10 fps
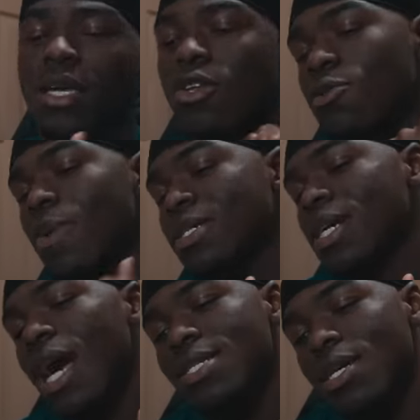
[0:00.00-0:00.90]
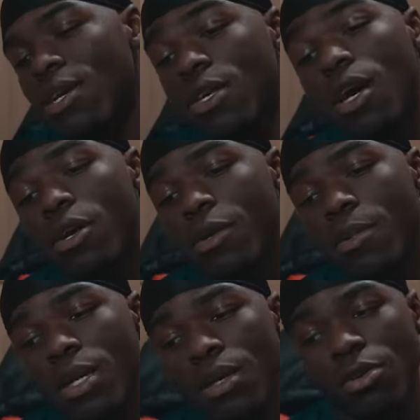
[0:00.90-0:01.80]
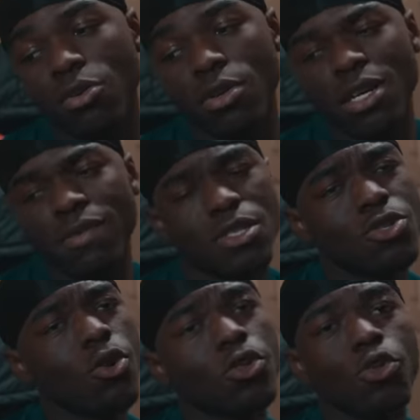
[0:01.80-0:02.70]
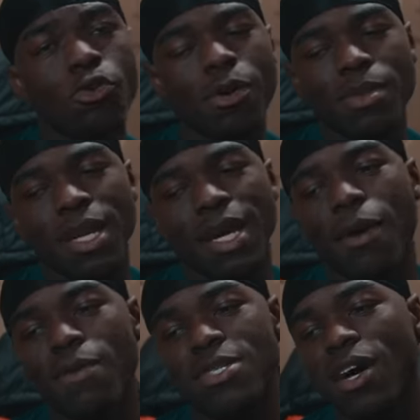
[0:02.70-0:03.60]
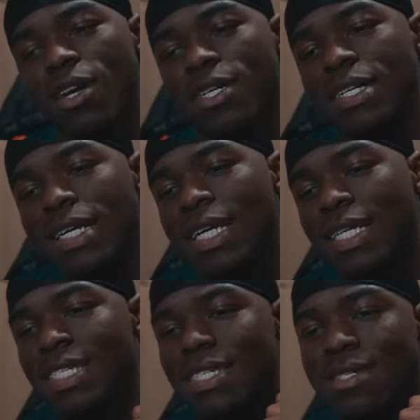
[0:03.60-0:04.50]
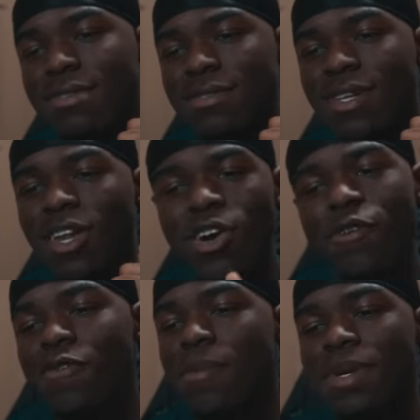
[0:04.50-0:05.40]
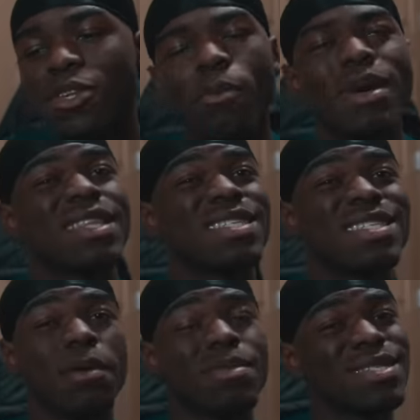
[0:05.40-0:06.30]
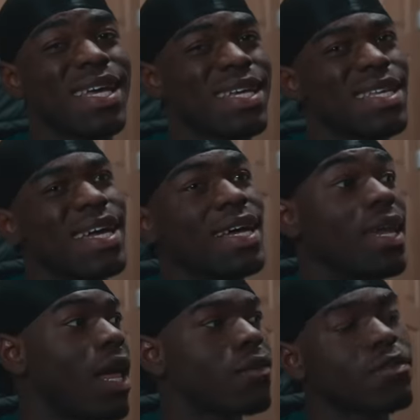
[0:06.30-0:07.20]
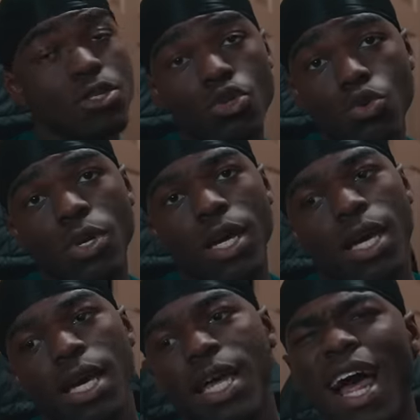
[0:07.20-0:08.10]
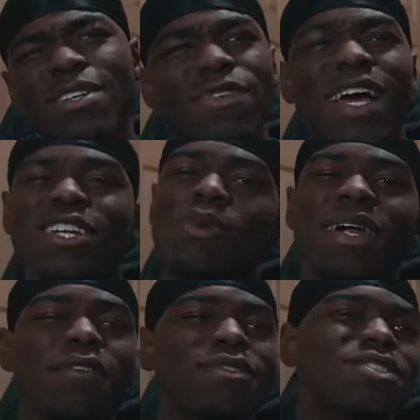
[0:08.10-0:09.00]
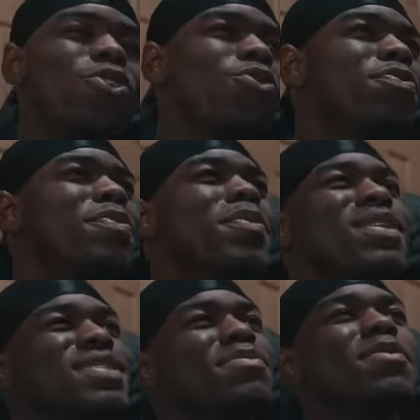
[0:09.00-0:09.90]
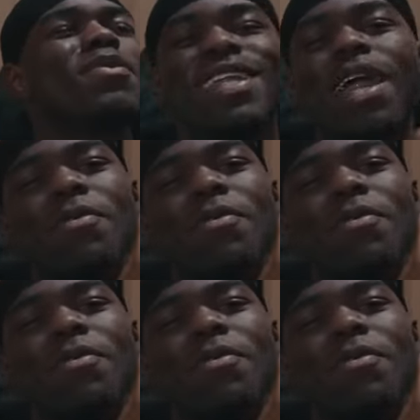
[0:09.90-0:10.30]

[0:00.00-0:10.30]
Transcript: you know, especially the guys that are younger than me or even just going through it with me. Like, I want y'all to just learn from me. Don't make the same mistakes that a lot of us do. And I just feel like nobody ever told people this. A lot